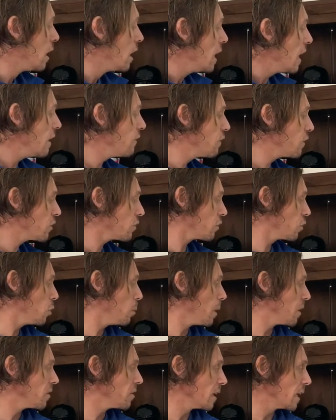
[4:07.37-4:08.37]
If a
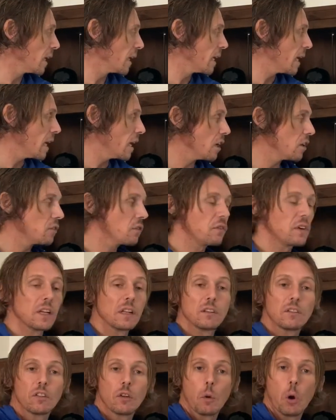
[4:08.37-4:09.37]
scuba cylinder is
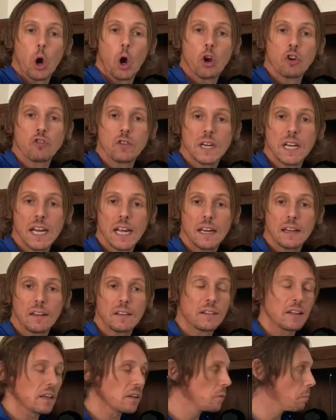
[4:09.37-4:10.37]
filled to
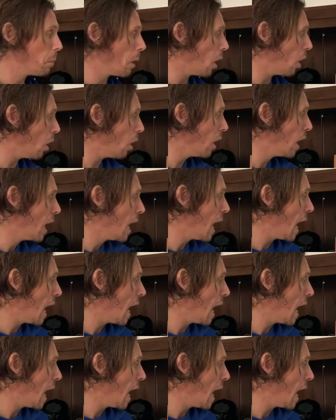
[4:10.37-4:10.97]
186 bar